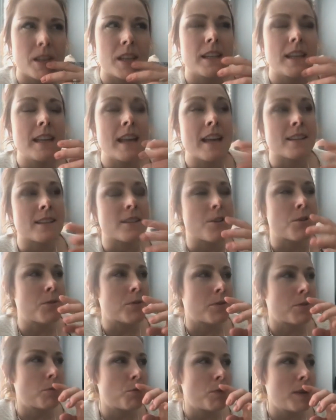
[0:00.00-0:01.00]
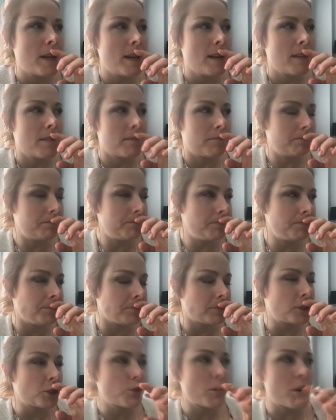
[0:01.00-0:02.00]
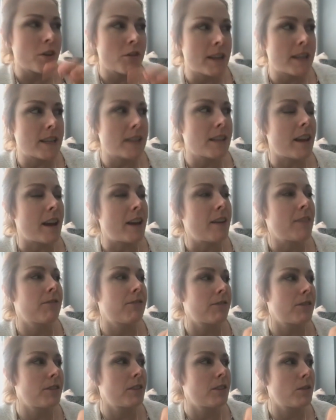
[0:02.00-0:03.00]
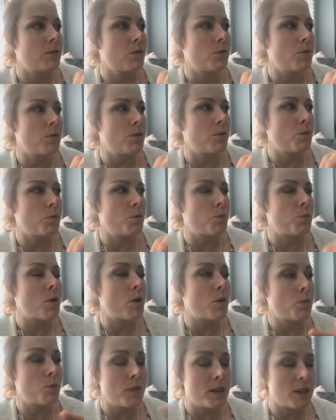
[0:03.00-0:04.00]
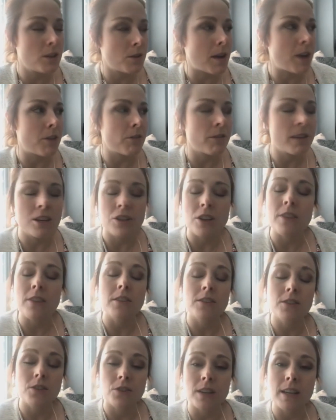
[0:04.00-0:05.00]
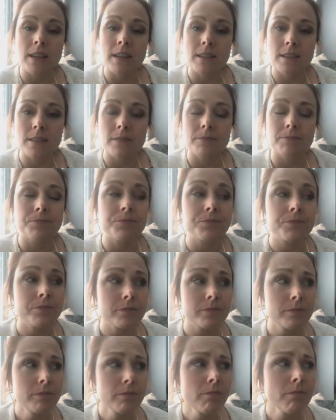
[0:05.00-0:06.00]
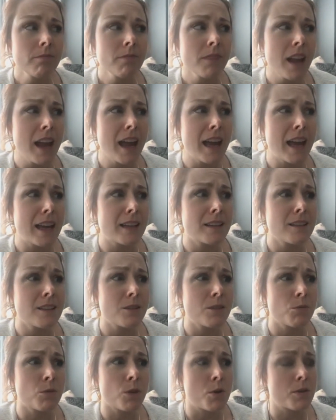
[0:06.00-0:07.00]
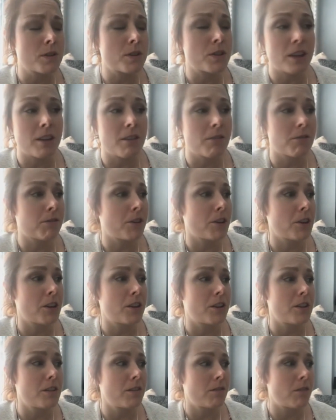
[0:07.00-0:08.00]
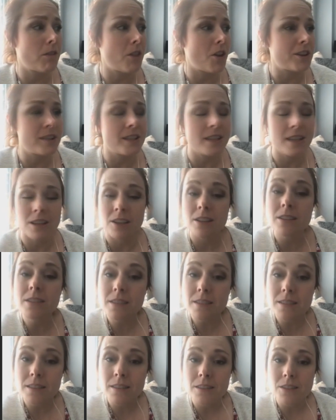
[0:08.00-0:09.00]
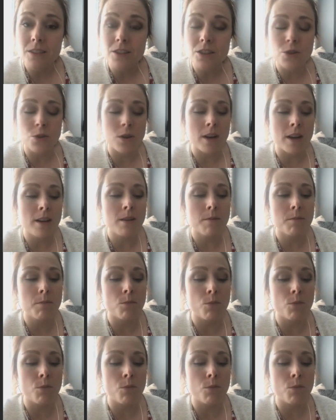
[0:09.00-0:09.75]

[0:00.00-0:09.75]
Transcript: Yeah, so we, Toronto Right to Life, we do outreach on the streets, and we're always looking for volunteers to join.